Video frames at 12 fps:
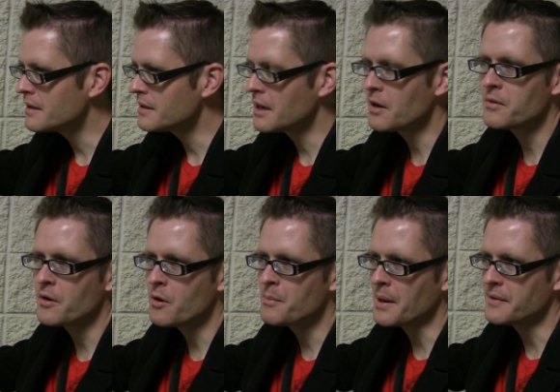they don't
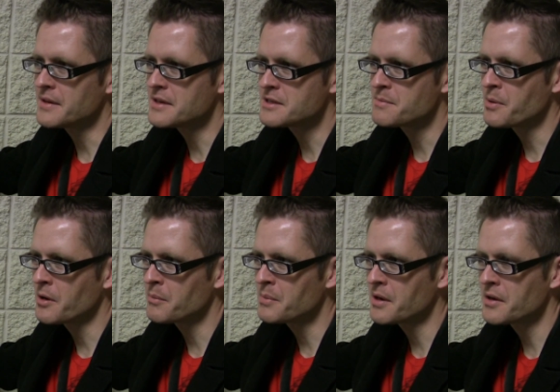know about the
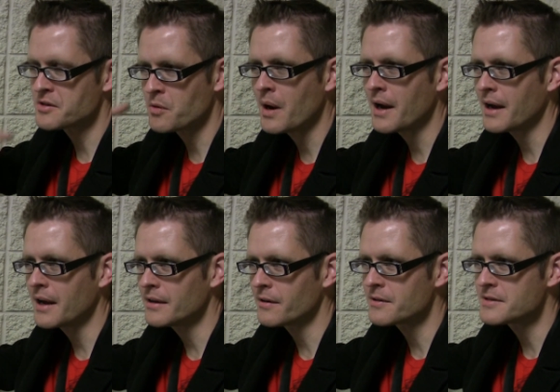disappearing because
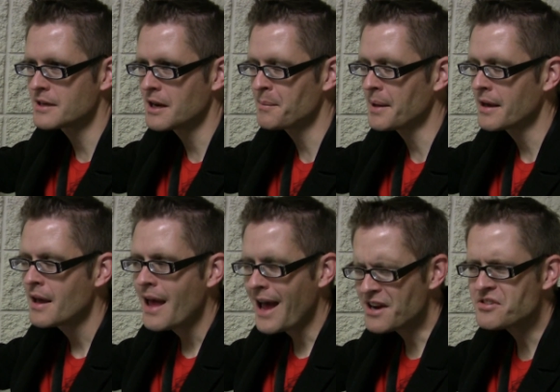Qui-Gon learns it, and I'm like,
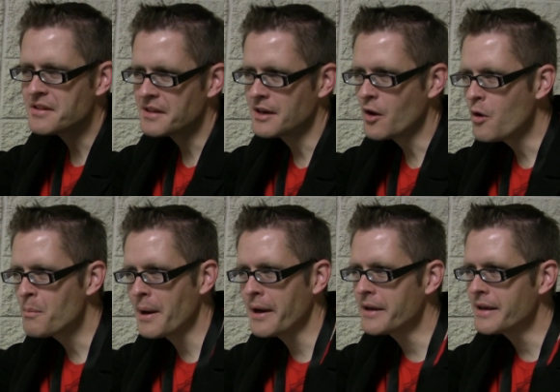actually they know
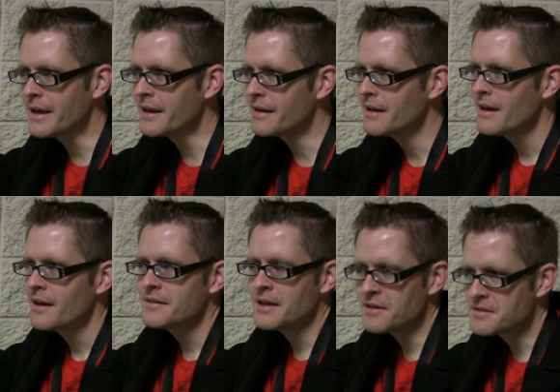about it in
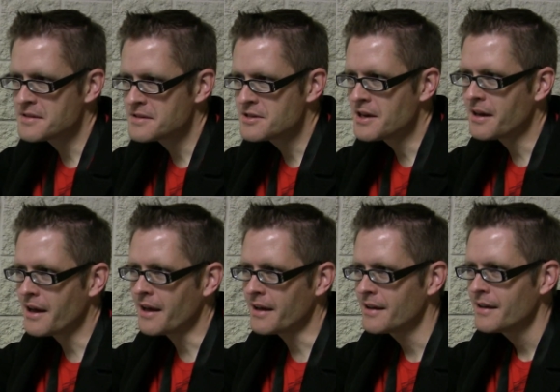Tales of the
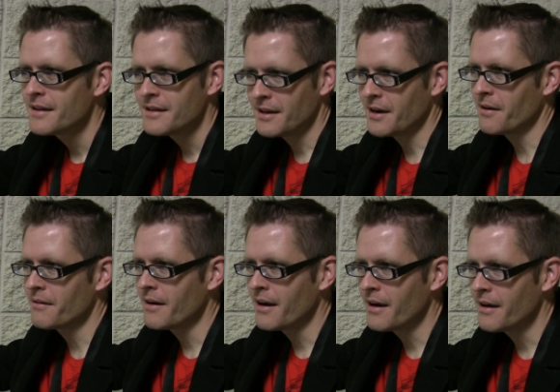Jedi. You know,
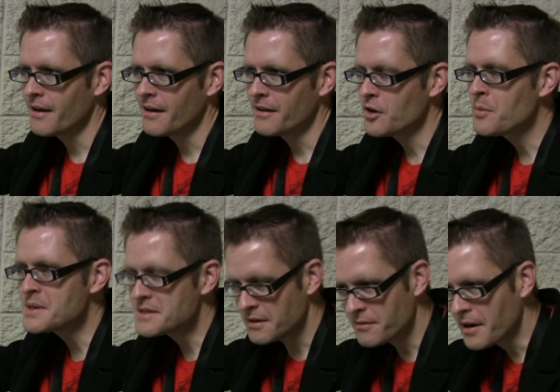Nomi
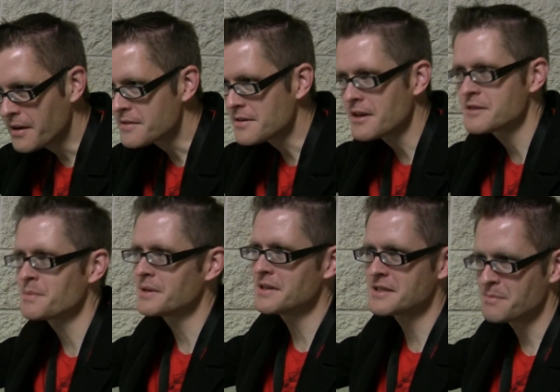Sunrider's
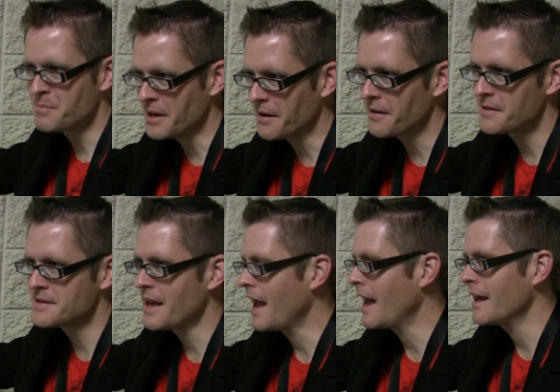husband disappears,
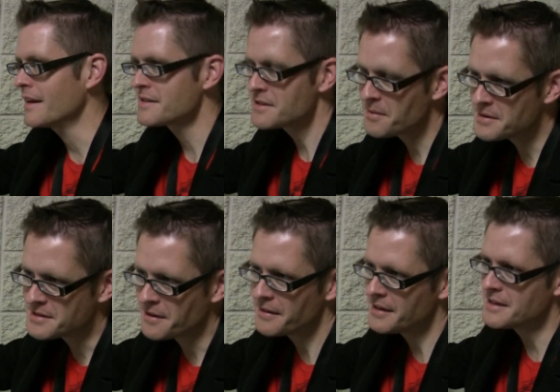and in so
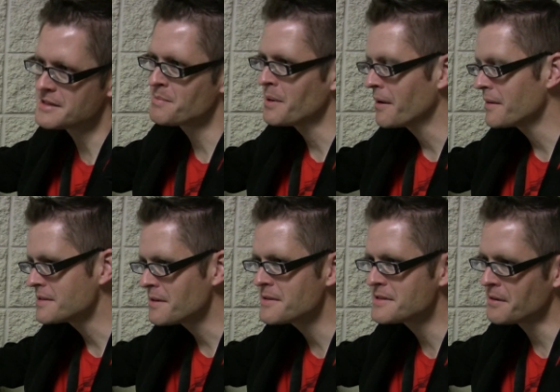they disappear, and
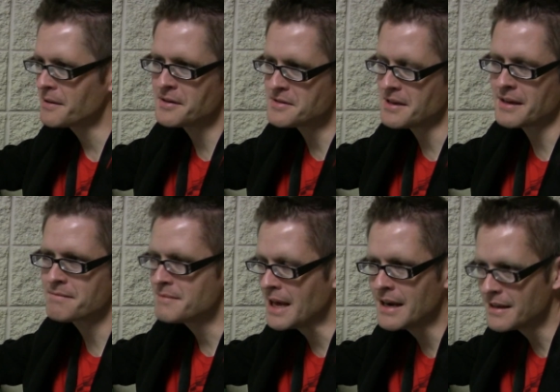so, and there's like
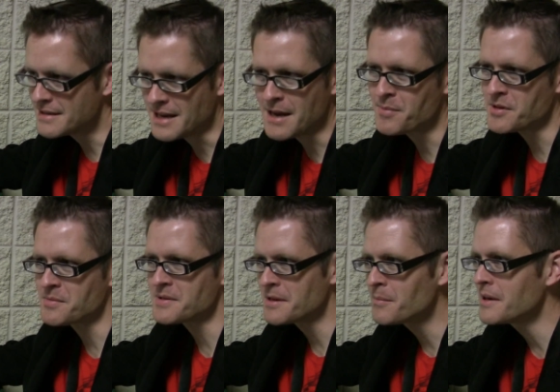10 examples
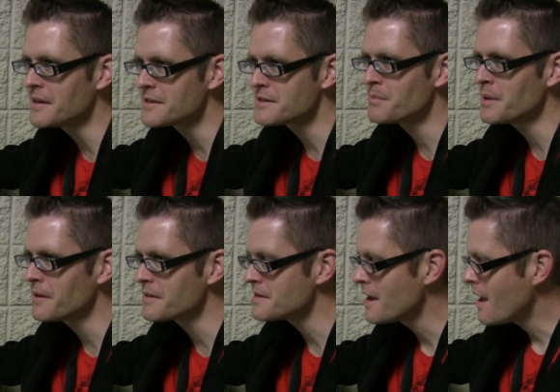where somebody
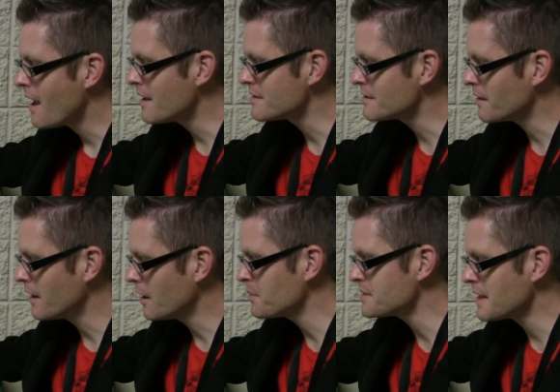disappears, and so I
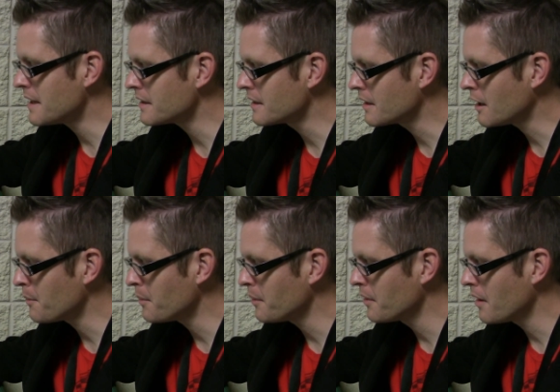almost had to come